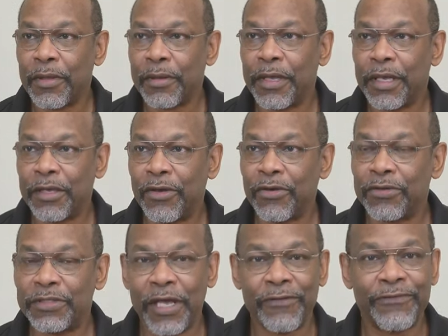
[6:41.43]
it goes
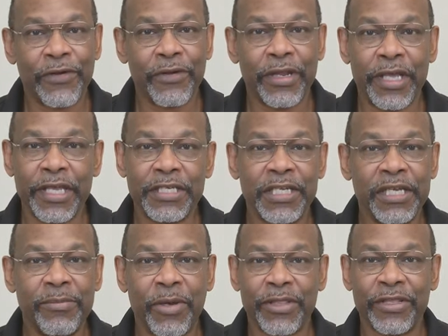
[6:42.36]
down fairly easy,
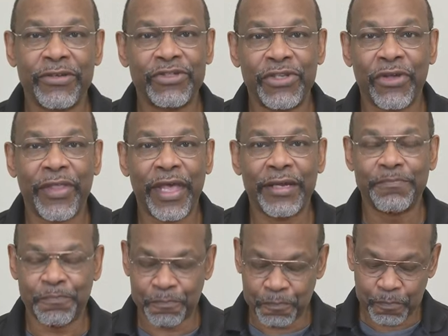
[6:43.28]
but there's still that
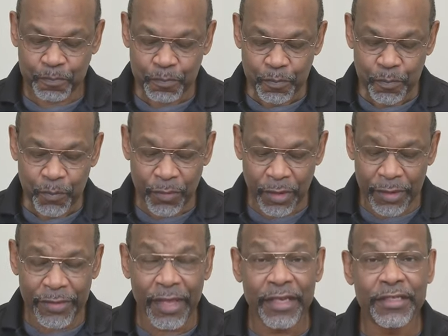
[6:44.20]

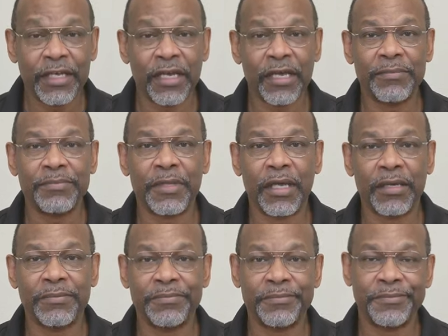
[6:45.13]
that uh,
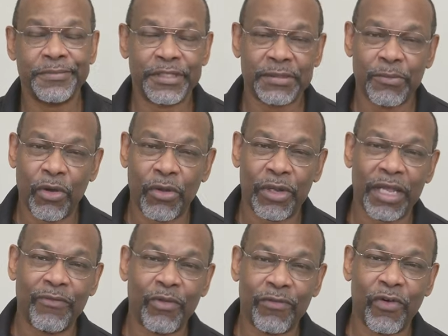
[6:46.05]
uh, small
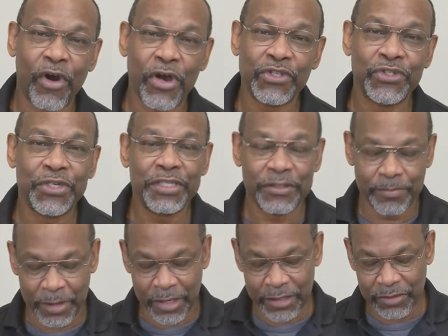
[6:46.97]
level of harshness
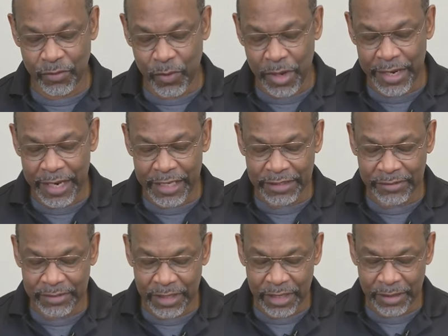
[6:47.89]
because the wine
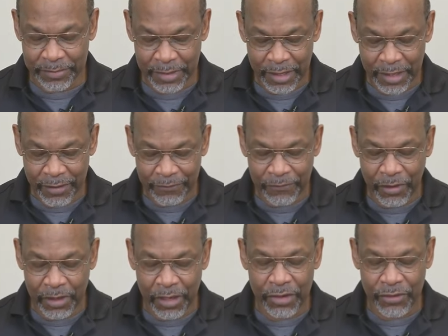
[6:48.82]
hasn't uh,
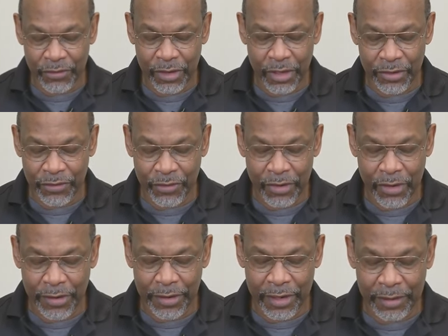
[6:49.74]
fully under,
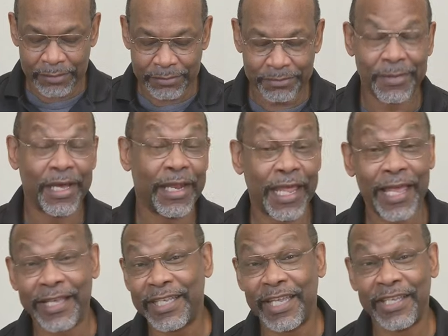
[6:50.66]
undergone uh,
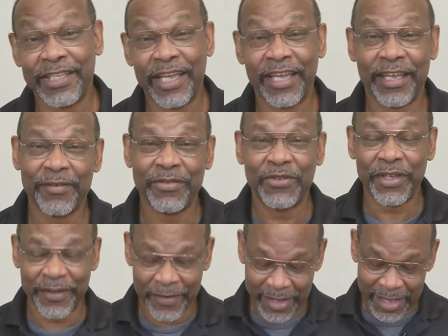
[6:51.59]
malactic
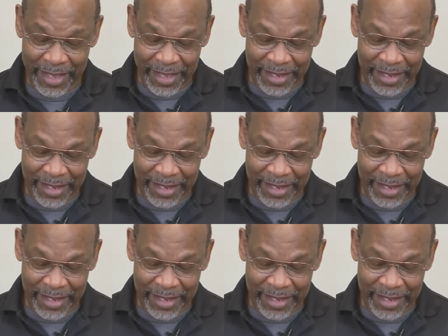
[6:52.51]
uh,